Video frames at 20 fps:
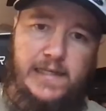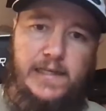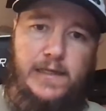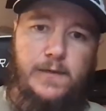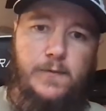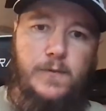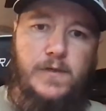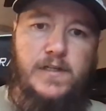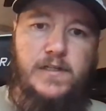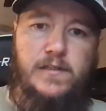
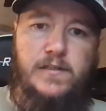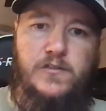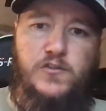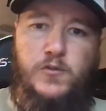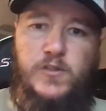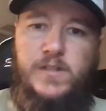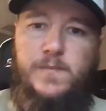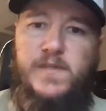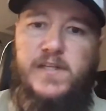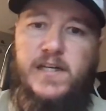He wanted to
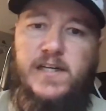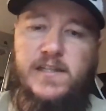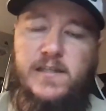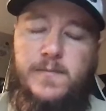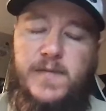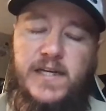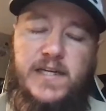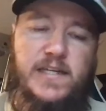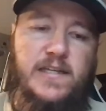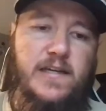join me on the
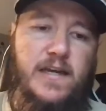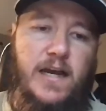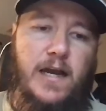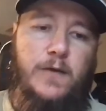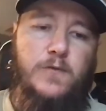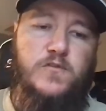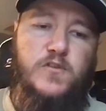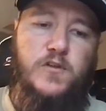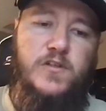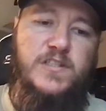bank. I
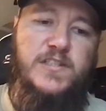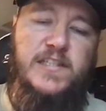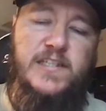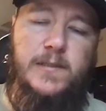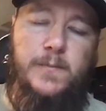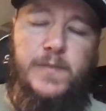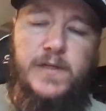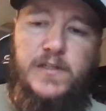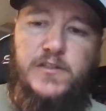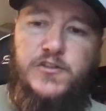was going to take
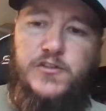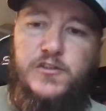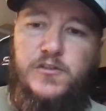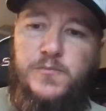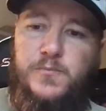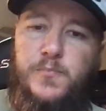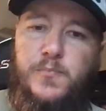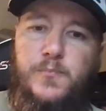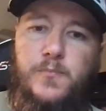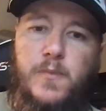a
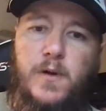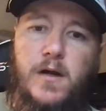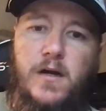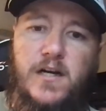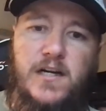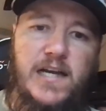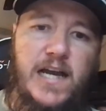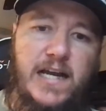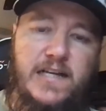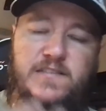picture
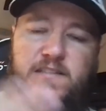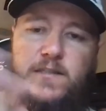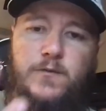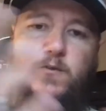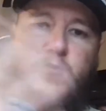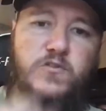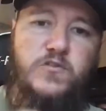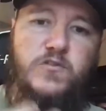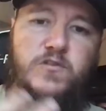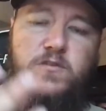as he
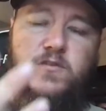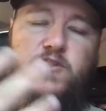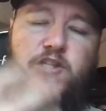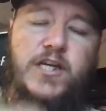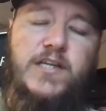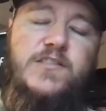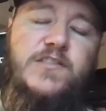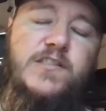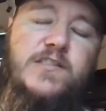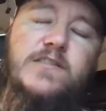was
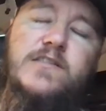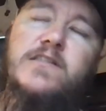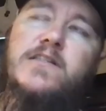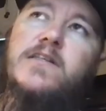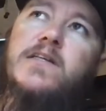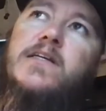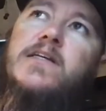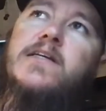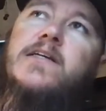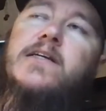chasing
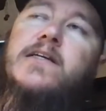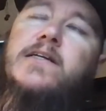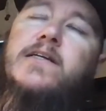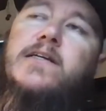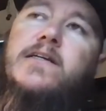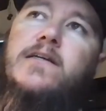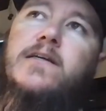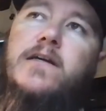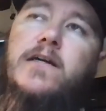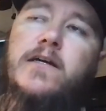
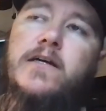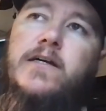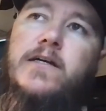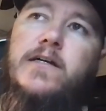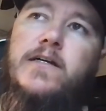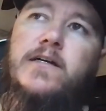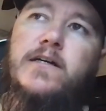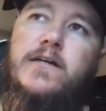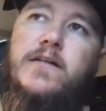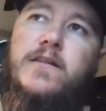
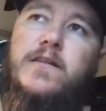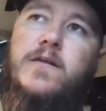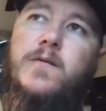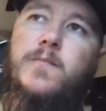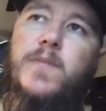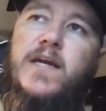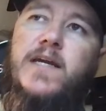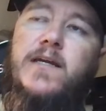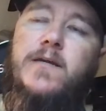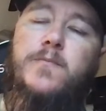the
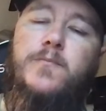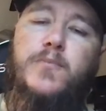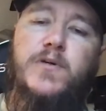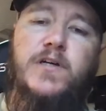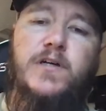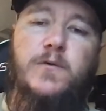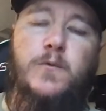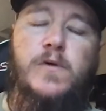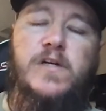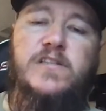bait,
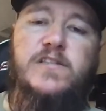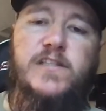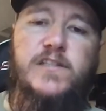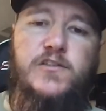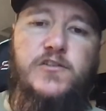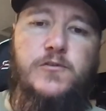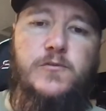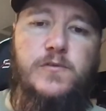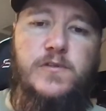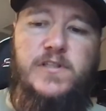but once he
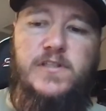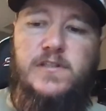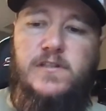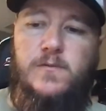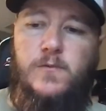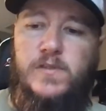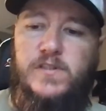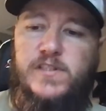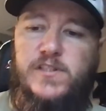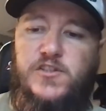
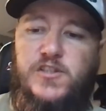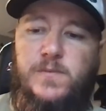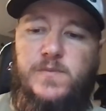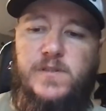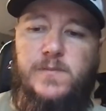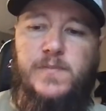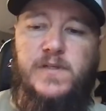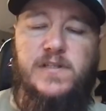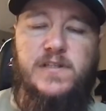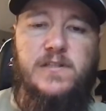jumped
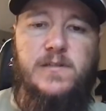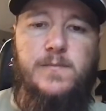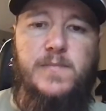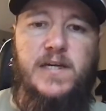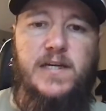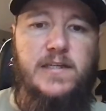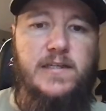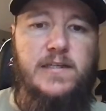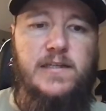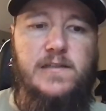up on the
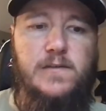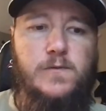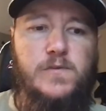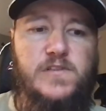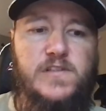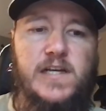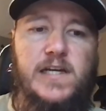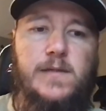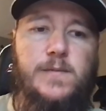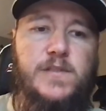bank, it
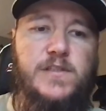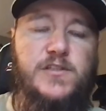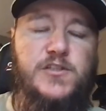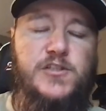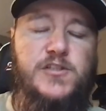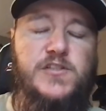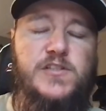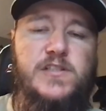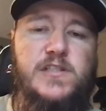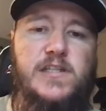was time to
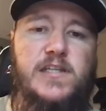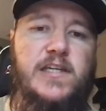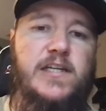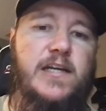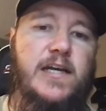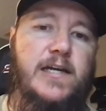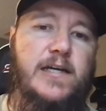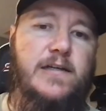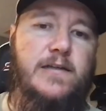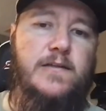just get
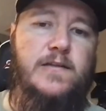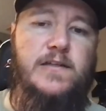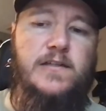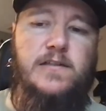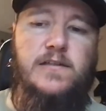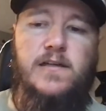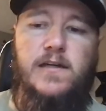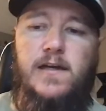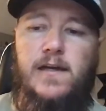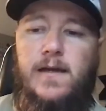out of
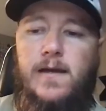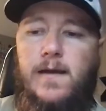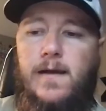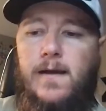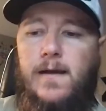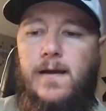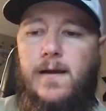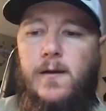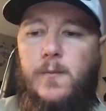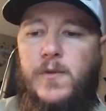there.
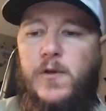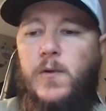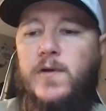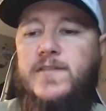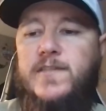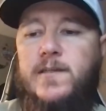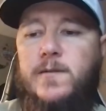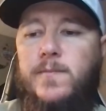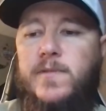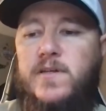He
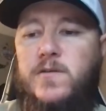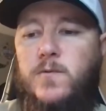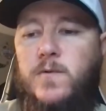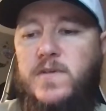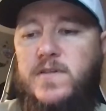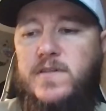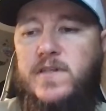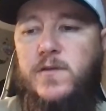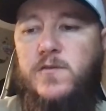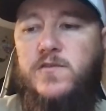wasn't a big
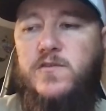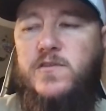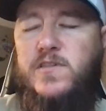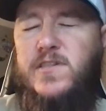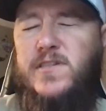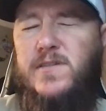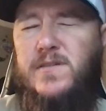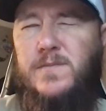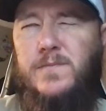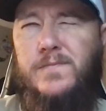one. He was
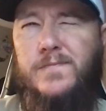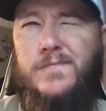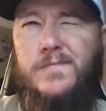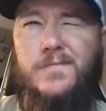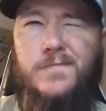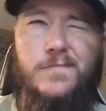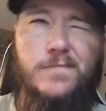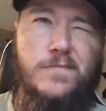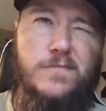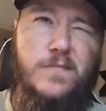only
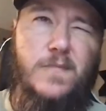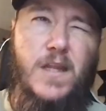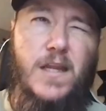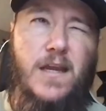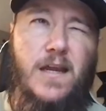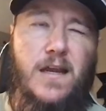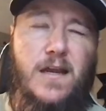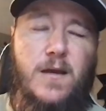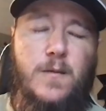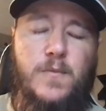
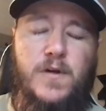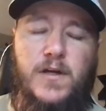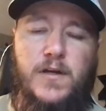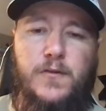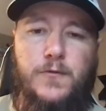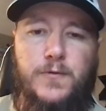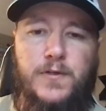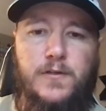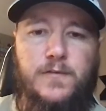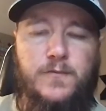probably
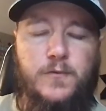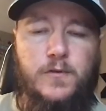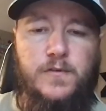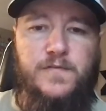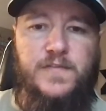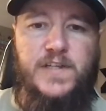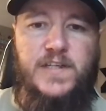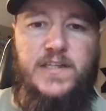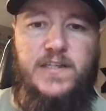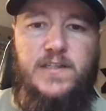3 or 4
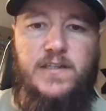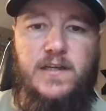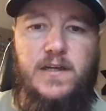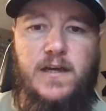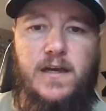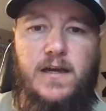feet.